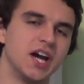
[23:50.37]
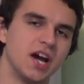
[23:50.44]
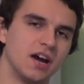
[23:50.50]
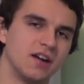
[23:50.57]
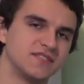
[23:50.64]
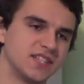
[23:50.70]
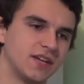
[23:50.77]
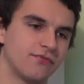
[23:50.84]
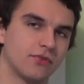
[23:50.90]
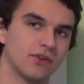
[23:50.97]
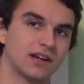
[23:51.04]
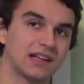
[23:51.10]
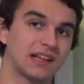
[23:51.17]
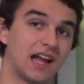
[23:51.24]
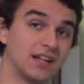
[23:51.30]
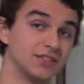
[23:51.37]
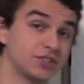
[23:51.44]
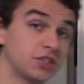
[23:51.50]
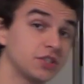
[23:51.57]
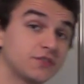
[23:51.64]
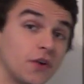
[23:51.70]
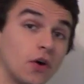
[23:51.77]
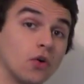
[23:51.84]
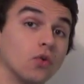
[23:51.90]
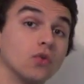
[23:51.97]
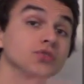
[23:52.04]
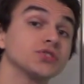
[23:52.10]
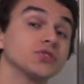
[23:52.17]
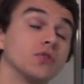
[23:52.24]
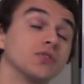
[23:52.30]
of different glands used for all
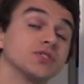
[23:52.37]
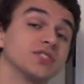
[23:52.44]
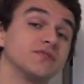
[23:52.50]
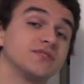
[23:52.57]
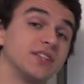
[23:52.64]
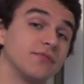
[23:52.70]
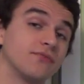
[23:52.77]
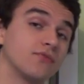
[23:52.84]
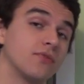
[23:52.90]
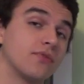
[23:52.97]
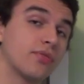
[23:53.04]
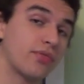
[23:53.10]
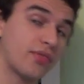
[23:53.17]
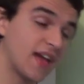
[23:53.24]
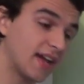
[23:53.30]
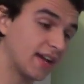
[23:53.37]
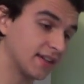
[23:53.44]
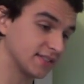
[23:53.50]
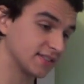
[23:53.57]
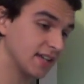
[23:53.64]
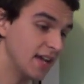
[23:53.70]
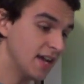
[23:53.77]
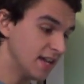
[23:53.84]
sorts of different things.